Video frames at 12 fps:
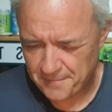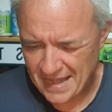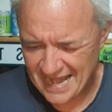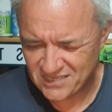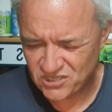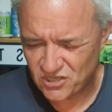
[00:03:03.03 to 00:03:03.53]

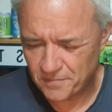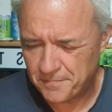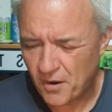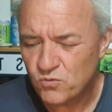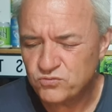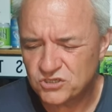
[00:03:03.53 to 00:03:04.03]
past the
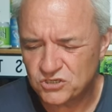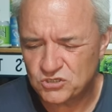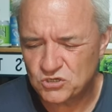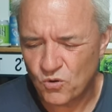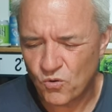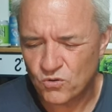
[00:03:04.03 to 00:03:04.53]

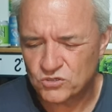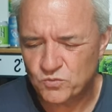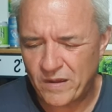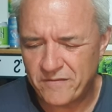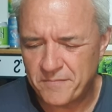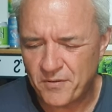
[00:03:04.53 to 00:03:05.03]
bolted doors
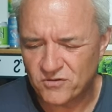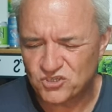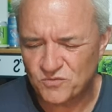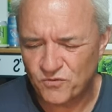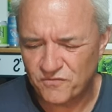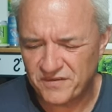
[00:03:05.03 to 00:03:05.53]
where
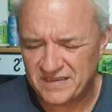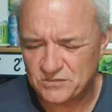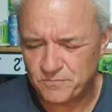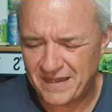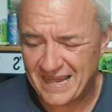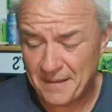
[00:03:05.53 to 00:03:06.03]
impossible
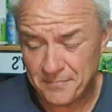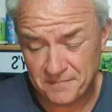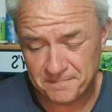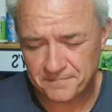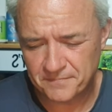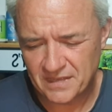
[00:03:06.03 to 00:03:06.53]
things may
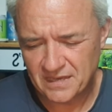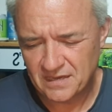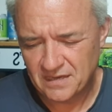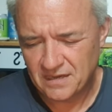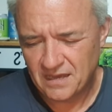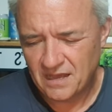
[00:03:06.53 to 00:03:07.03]
happen
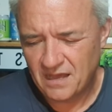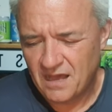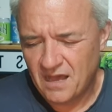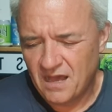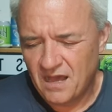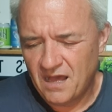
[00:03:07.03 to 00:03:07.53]

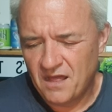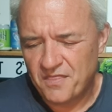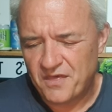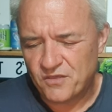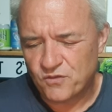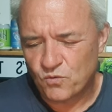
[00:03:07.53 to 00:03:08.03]

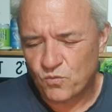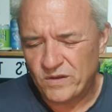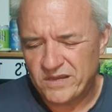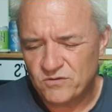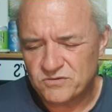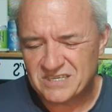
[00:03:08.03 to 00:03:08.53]
that the
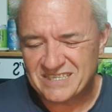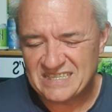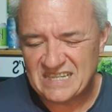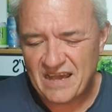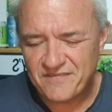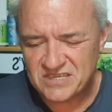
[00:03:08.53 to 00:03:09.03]
world has
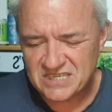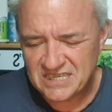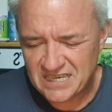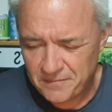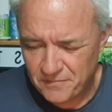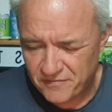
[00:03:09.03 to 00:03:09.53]
never
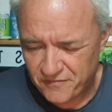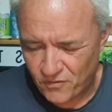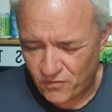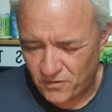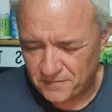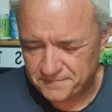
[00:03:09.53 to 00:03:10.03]
seen
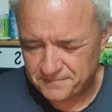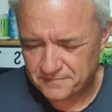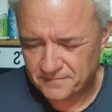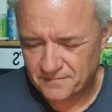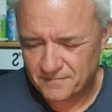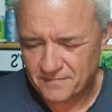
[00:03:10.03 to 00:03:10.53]
before.
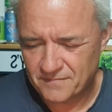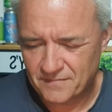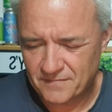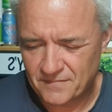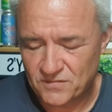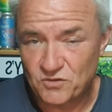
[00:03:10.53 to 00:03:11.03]

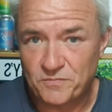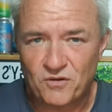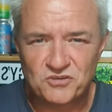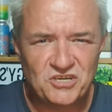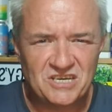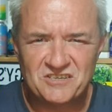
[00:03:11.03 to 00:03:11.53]
I
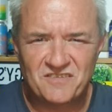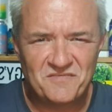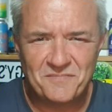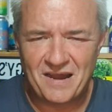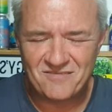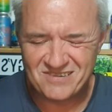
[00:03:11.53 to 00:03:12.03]
apologise
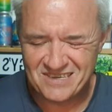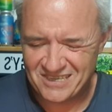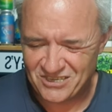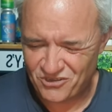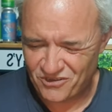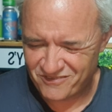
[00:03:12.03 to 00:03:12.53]
if my
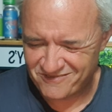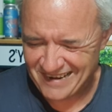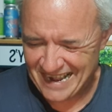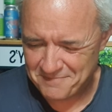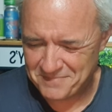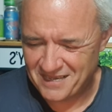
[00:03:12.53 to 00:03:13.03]
reading's not
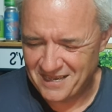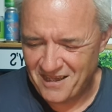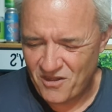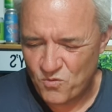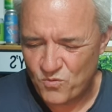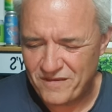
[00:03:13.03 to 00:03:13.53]
crap.
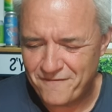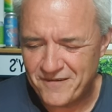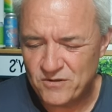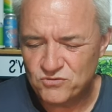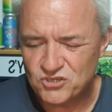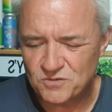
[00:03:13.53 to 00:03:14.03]
We
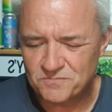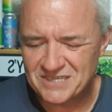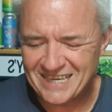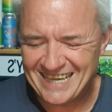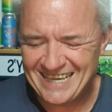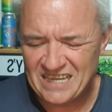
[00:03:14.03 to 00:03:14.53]
filled some
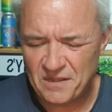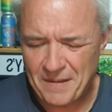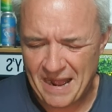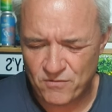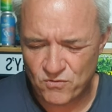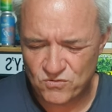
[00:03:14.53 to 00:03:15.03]
tequila
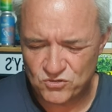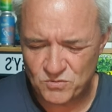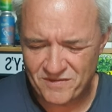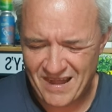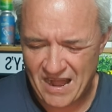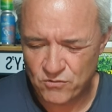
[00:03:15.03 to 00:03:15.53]
barrels
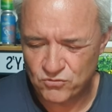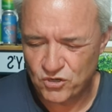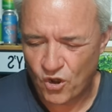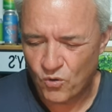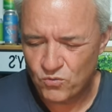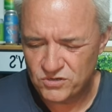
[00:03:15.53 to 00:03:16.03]
with our
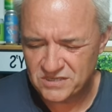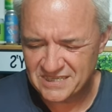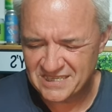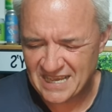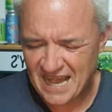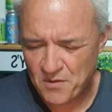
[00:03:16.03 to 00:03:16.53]
golden
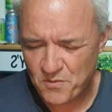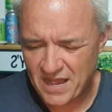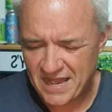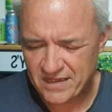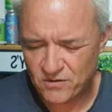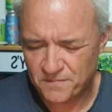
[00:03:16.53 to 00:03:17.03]
sour
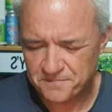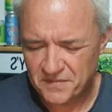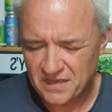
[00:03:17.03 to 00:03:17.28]
ale,